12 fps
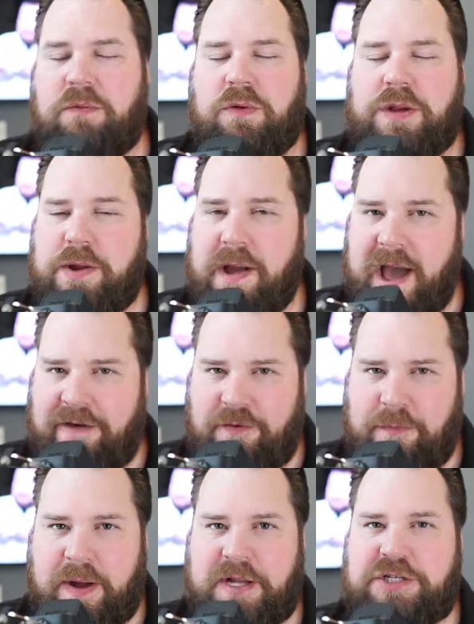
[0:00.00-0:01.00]
When you have a
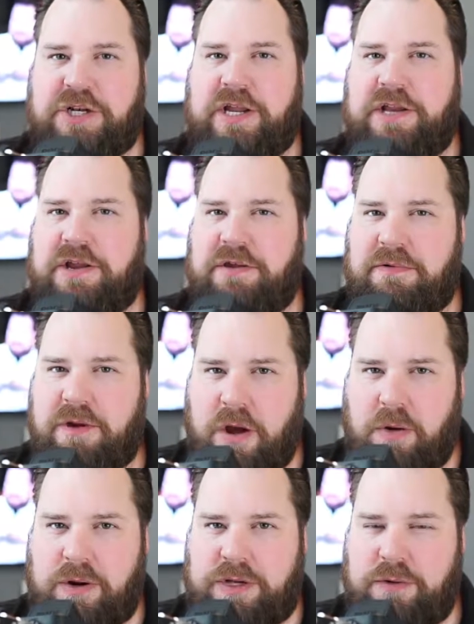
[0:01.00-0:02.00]
budget and you know
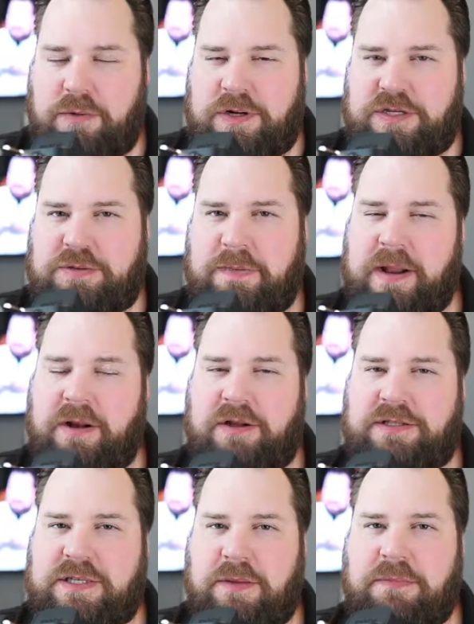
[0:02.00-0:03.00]
what you want to spend
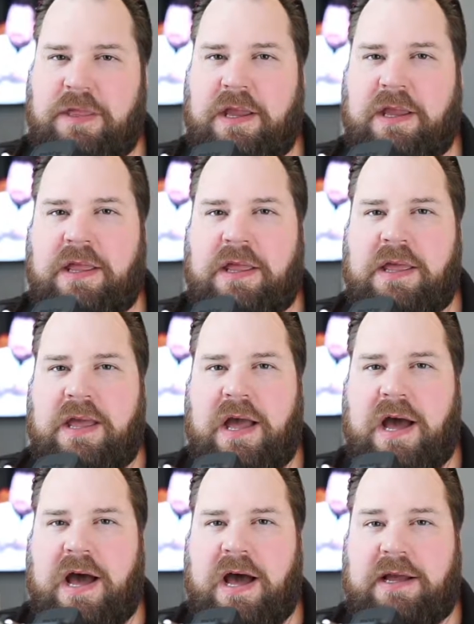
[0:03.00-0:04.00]
on something,
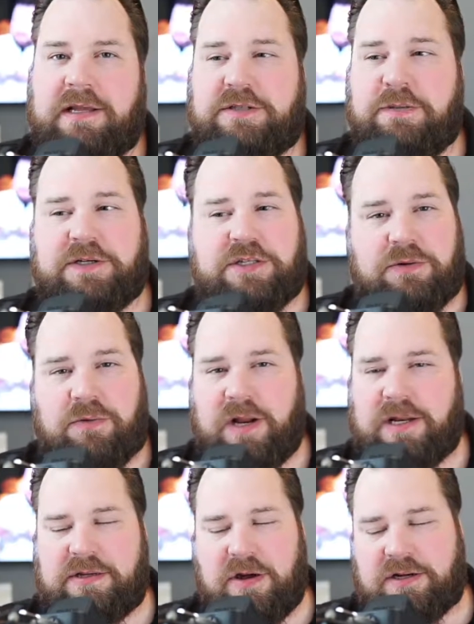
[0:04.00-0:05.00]
especially when
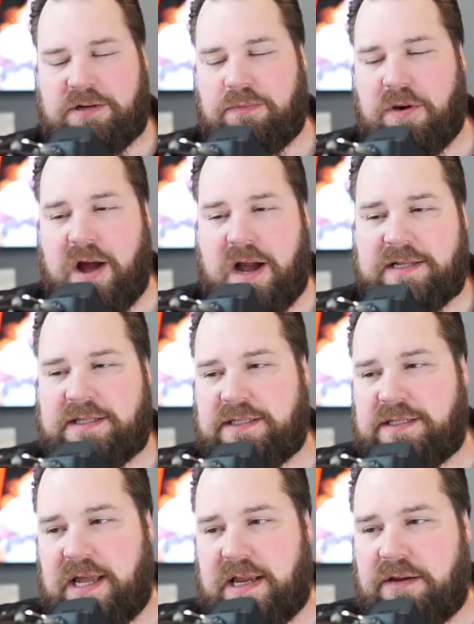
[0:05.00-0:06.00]
I talk to brides,
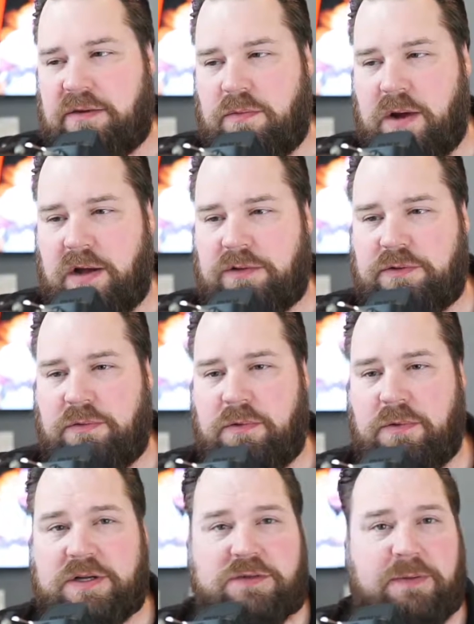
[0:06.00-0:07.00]
it's like, well, do we
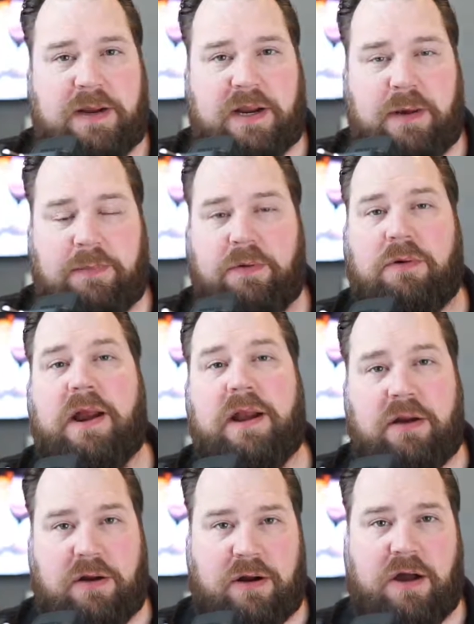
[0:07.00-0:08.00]
want to spend a couple grand
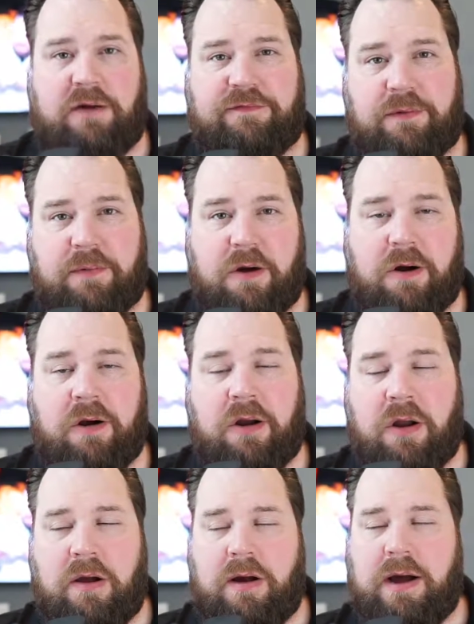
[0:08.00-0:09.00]
on a coffee bar?
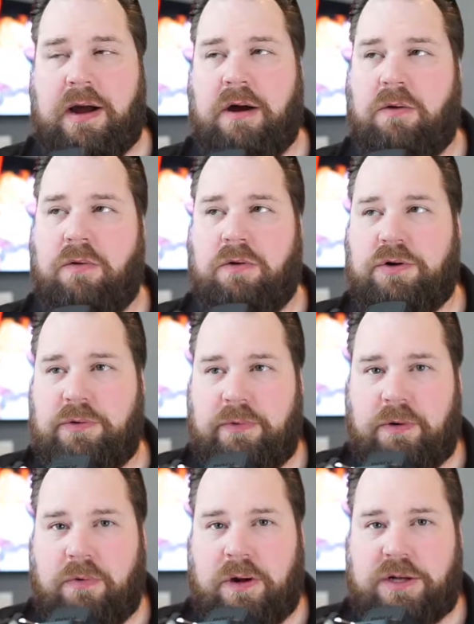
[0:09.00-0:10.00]
Or do
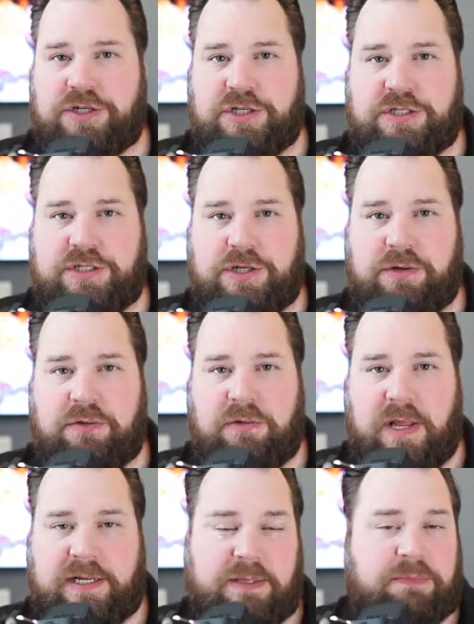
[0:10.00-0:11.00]
we want to just do
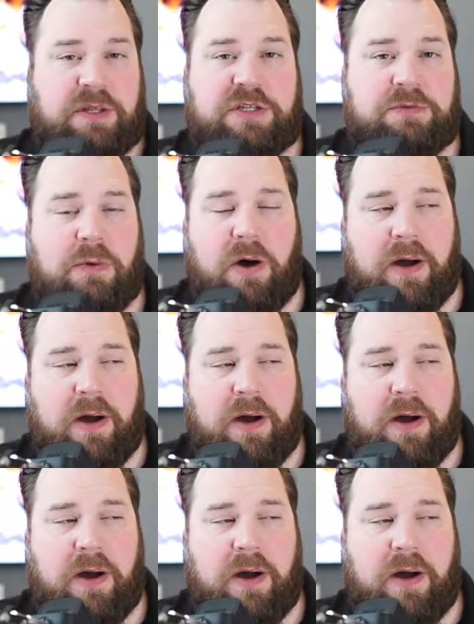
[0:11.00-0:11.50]
like something small?